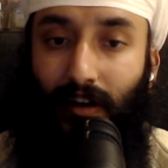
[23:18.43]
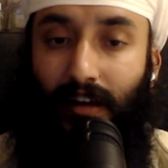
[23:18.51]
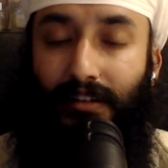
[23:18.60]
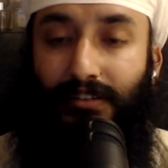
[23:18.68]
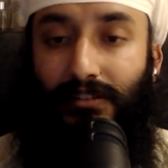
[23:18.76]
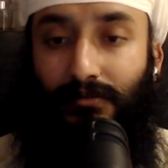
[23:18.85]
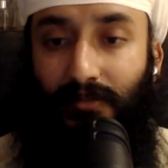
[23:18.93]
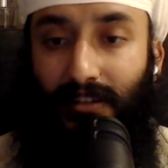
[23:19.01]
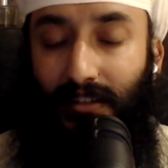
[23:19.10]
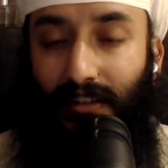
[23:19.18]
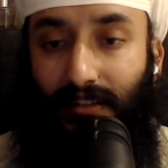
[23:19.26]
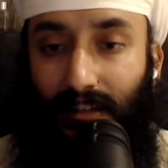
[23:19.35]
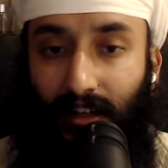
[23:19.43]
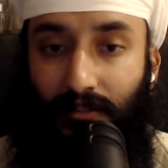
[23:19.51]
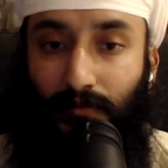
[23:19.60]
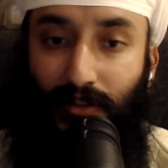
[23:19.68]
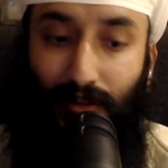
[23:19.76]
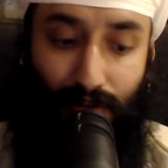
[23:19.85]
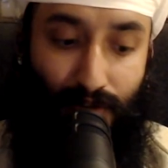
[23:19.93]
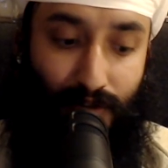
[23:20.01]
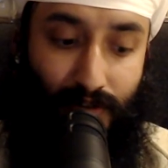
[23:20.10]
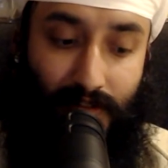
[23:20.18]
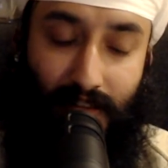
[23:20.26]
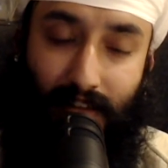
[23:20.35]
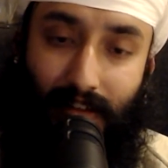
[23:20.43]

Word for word: energy meeting their husband, Lord,